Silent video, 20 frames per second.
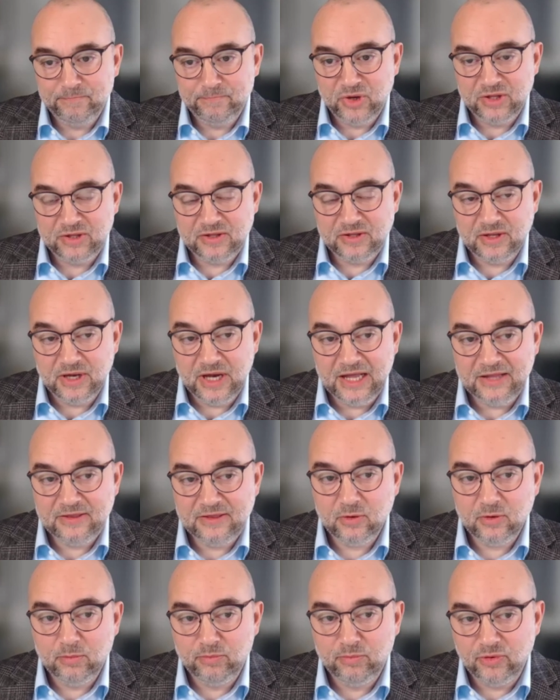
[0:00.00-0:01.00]
But
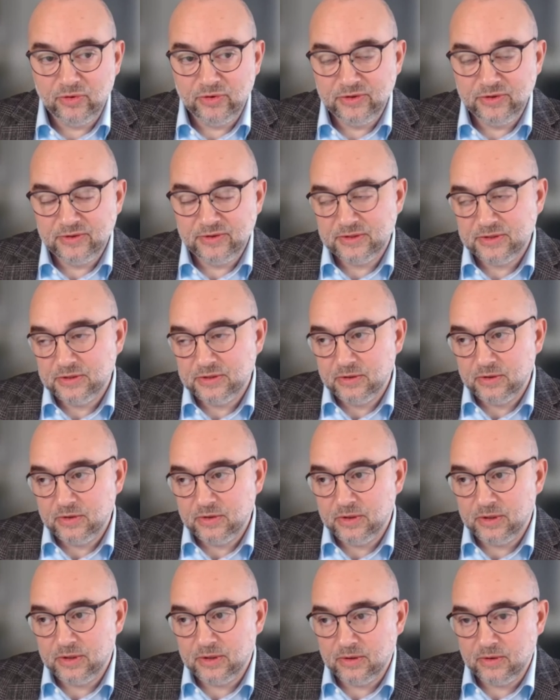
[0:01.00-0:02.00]
at some point,
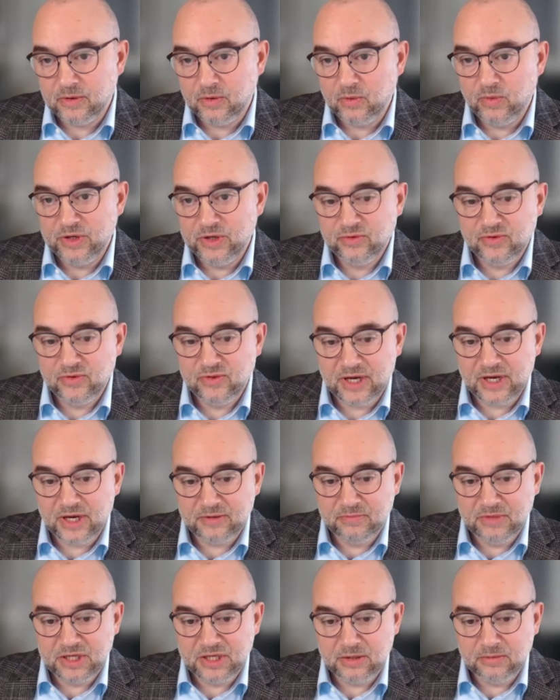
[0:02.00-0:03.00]
when you
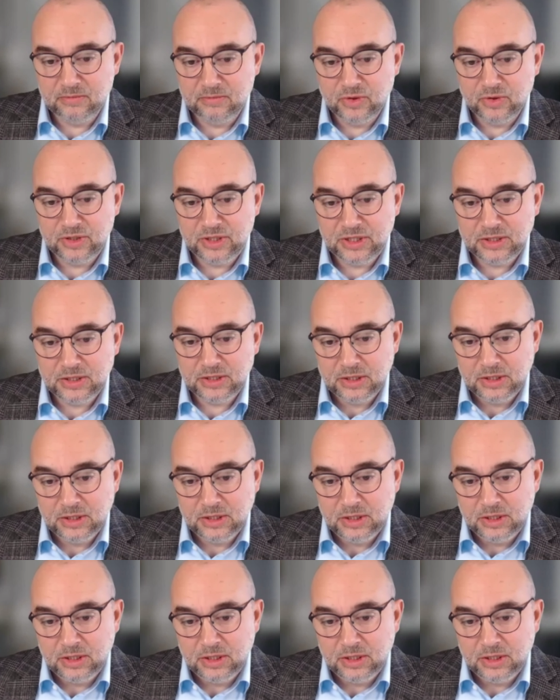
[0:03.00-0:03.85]
start making money